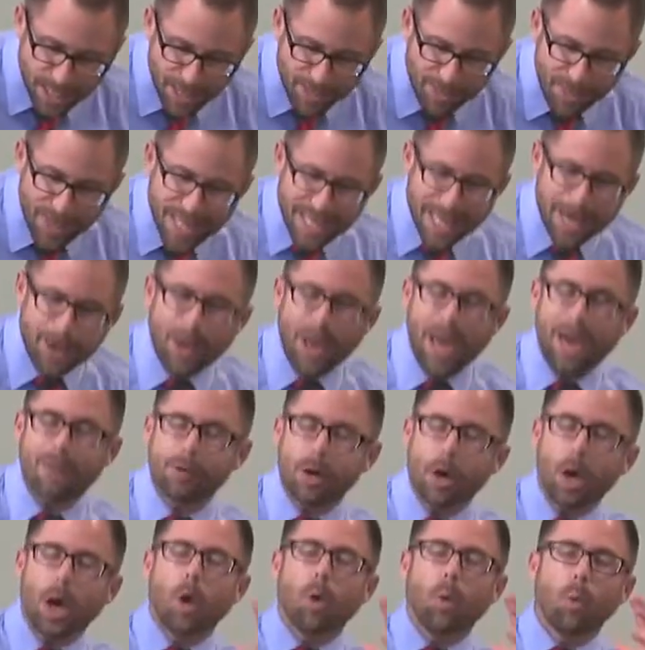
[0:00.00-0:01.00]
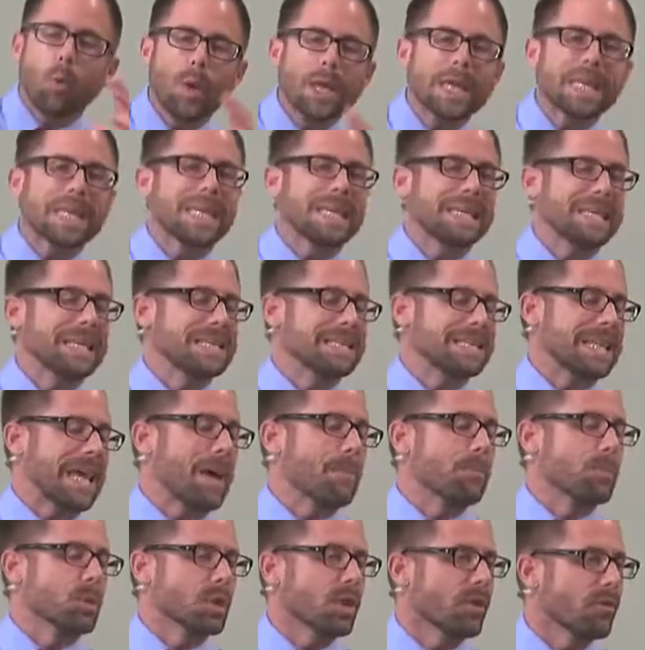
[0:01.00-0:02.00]
they now have a wicked
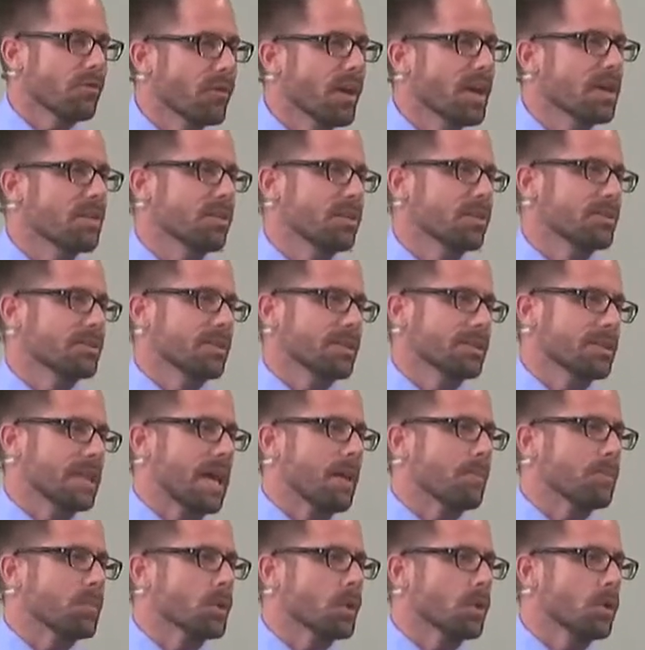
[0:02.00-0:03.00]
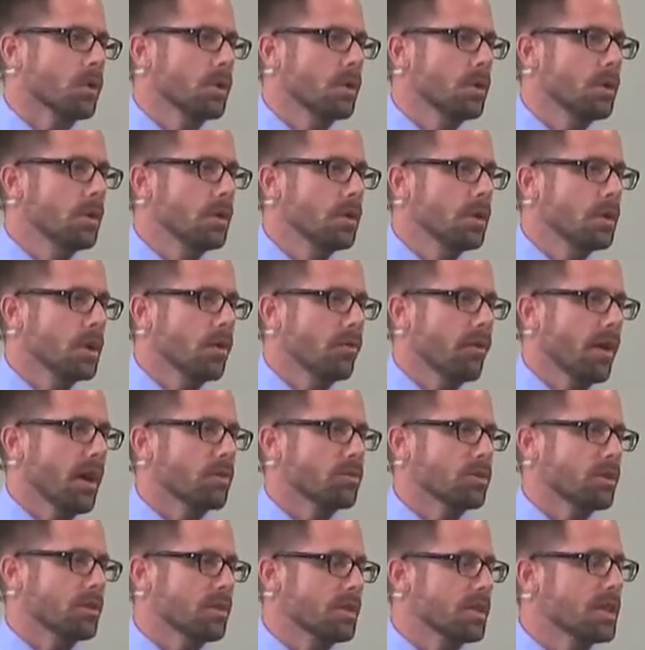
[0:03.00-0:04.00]
example, a faithless example of how
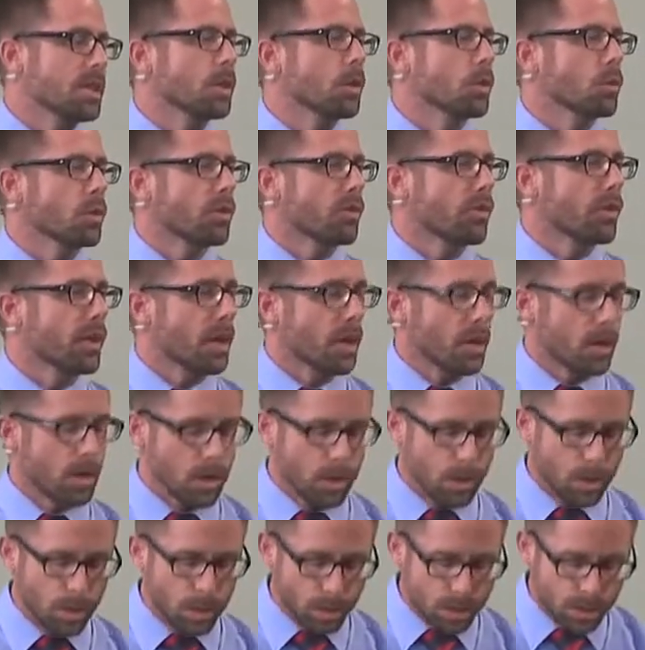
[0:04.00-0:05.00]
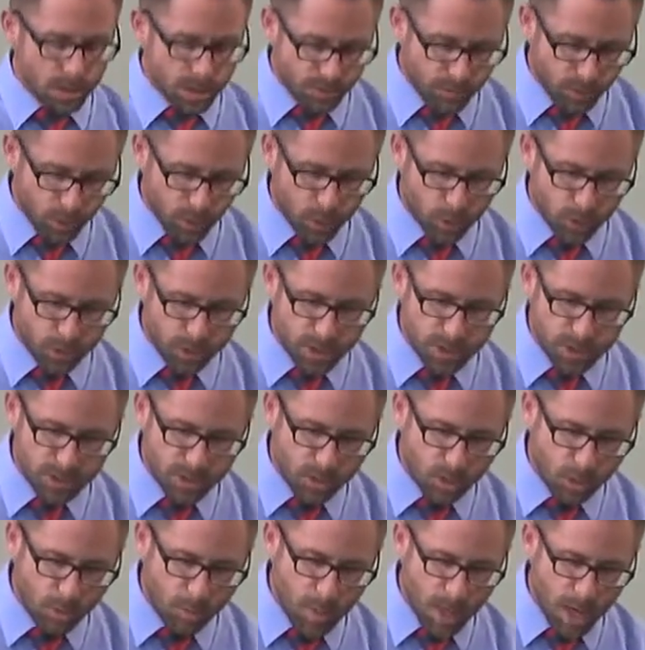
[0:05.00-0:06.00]
to deal with their difficulties
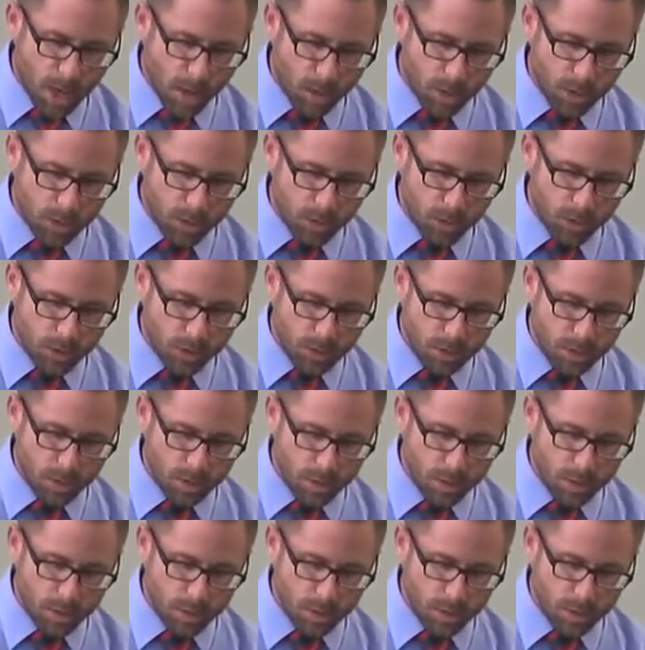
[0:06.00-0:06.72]
in their marriage.